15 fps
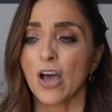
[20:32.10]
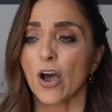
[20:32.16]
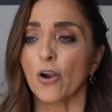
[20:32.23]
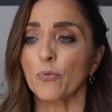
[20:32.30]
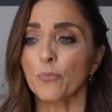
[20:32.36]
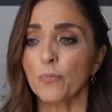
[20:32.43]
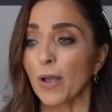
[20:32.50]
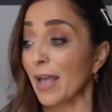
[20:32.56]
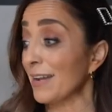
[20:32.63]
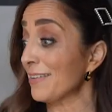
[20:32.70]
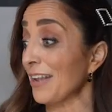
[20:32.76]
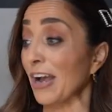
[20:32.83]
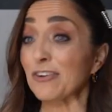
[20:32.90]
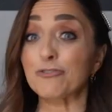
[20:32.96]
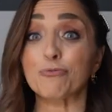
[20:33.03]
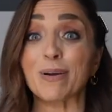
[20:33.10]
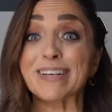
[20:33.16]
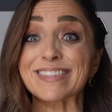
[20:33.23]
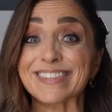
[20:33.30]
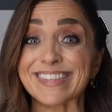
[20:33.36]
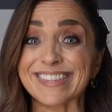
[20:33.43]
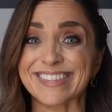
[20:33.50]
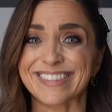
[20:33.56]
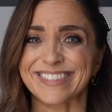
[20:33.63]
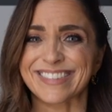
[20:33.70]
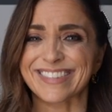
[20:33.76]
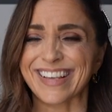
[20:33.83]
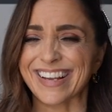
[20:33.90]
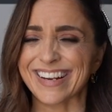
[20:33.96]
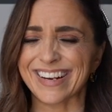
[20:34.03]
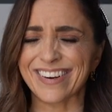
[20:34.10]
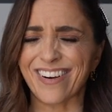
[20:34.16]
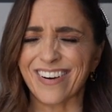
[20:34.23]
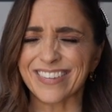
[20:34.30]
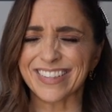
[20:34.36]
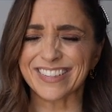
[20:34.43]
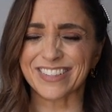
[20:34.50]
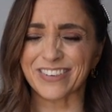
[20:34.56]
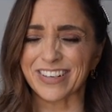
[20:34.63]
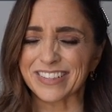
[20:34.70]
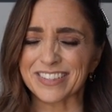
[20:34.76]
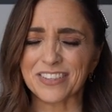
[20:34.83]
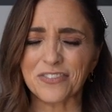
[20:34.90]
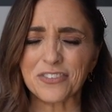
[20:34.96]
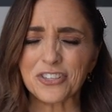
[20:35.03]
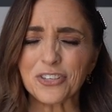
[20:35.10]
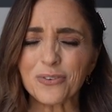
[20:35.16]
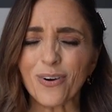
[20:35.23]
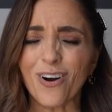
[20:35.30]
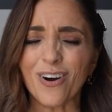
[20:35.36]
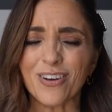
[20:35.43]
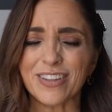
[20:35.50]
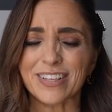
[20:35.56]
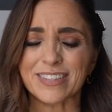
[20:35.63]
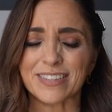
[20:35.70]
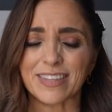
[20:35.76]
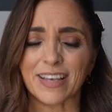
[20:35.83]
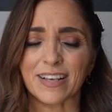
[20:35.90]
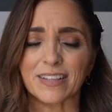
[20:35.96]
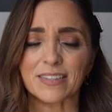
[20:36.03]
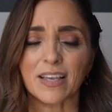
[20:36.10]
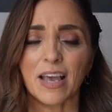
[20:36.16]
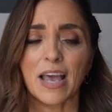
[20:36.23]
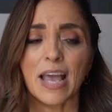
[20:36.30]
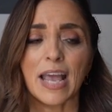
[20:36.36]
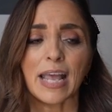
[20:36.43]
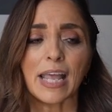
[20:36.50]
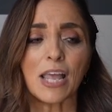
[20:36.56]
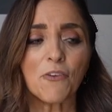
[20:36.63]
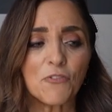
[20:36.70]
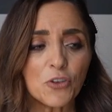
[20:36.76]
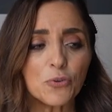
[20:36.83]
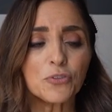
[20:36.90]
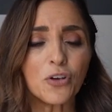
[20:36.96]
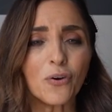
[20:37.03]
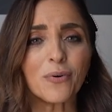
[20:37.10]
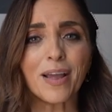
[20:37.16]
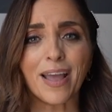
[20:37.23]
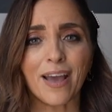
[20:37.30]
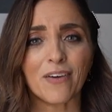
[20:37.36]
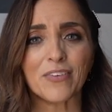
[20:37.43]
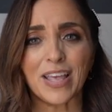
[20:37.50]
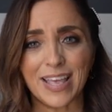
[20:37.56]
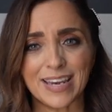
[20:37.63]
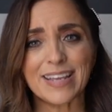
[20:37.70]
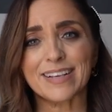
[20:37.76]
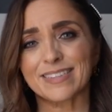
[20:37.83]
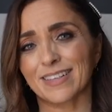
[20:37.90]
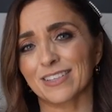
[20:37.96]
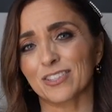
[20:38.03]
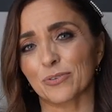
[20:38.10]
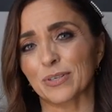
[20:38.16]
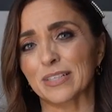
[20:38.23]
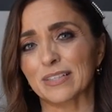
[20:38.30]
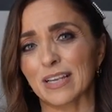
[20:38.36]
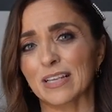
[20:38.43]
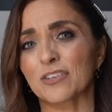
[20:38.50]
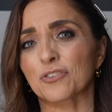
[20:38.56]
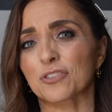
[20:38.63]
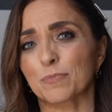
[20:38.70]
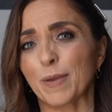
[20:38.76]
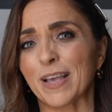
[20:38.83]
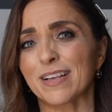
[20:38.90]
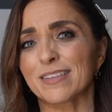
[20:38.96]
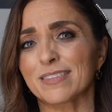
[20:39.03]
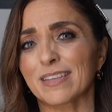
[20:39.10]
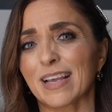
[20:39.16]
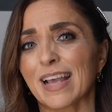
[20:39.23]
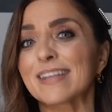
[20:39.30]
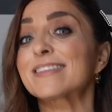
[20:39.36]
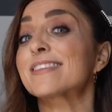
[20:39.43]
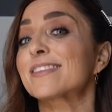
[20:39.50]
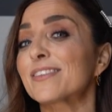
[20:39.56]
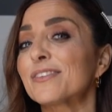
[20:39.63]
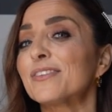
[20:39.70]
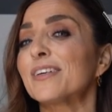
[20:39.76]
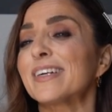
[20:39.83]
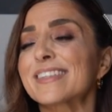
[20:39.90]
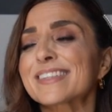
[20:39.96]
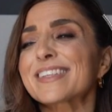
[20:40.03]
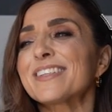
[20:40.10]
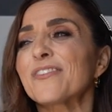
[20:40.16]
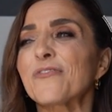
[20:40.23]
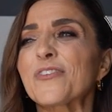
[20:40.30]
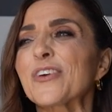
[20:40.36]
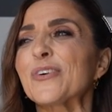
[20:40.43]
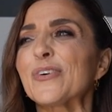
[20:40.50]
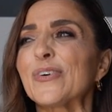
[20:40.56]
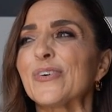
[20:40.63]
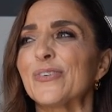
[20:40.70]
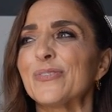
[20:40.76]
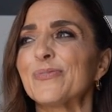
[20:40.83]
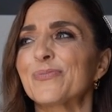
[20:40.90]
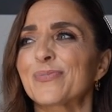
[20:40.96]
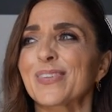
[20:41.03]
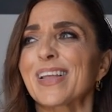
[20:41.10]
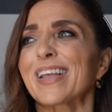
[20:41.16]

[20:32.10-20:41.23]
and a great signature set and all these greens, you do all these things. If you don't have any accessories in your space, it's gonna feel